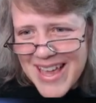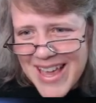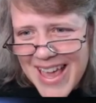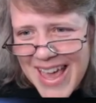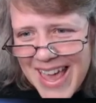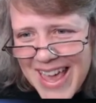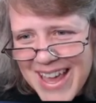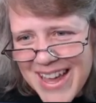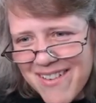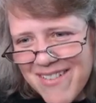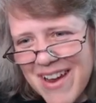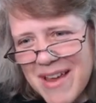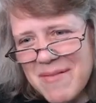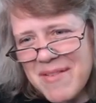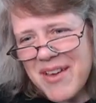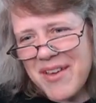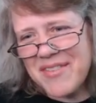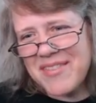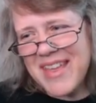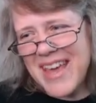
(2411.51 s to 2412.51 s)
Hey,
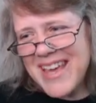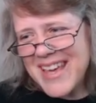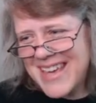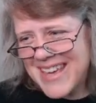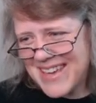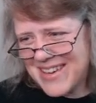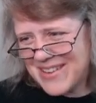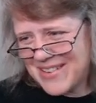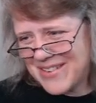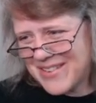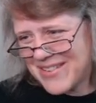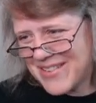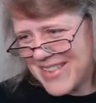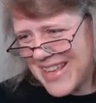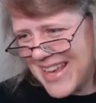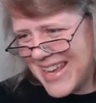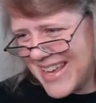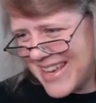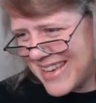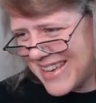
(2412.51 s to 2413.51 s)
Graymail, thank you.
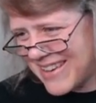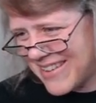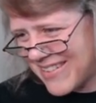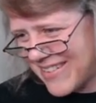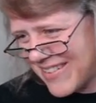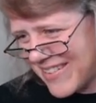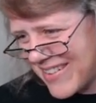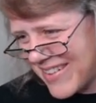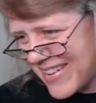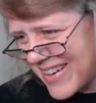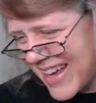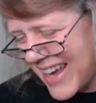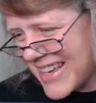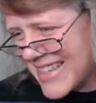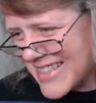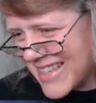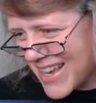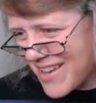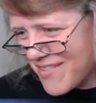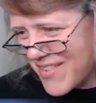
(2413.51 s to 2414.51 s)
Thank you.
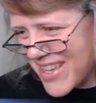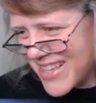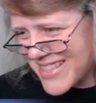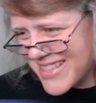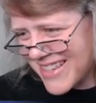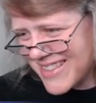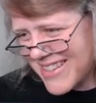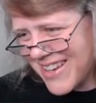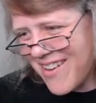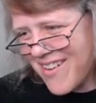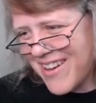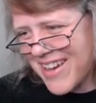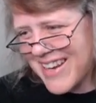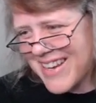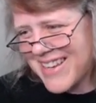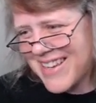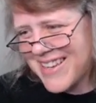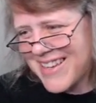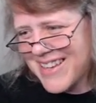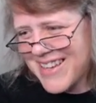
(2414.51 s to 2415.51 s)
Hey, Zambies, how's it going?
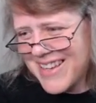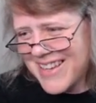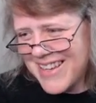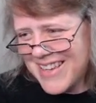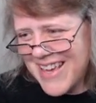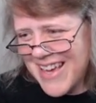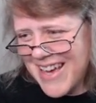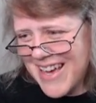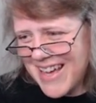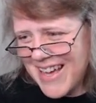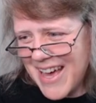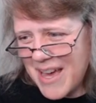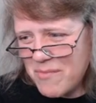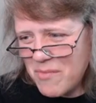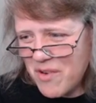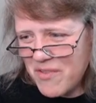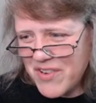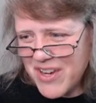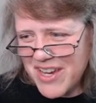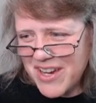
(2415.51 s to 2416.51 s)
Yeah, I'm
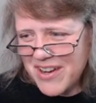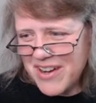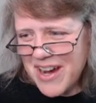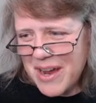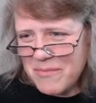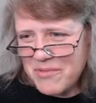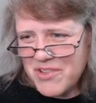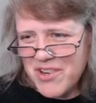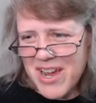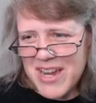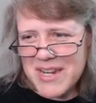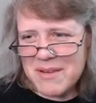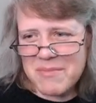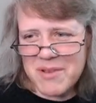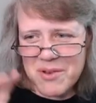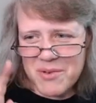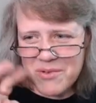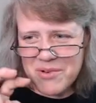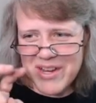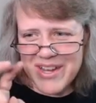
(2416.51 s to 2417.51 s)
over here. I'm trying to be
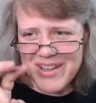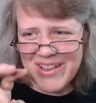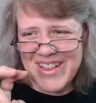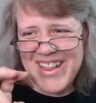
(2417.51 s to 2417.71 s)
real.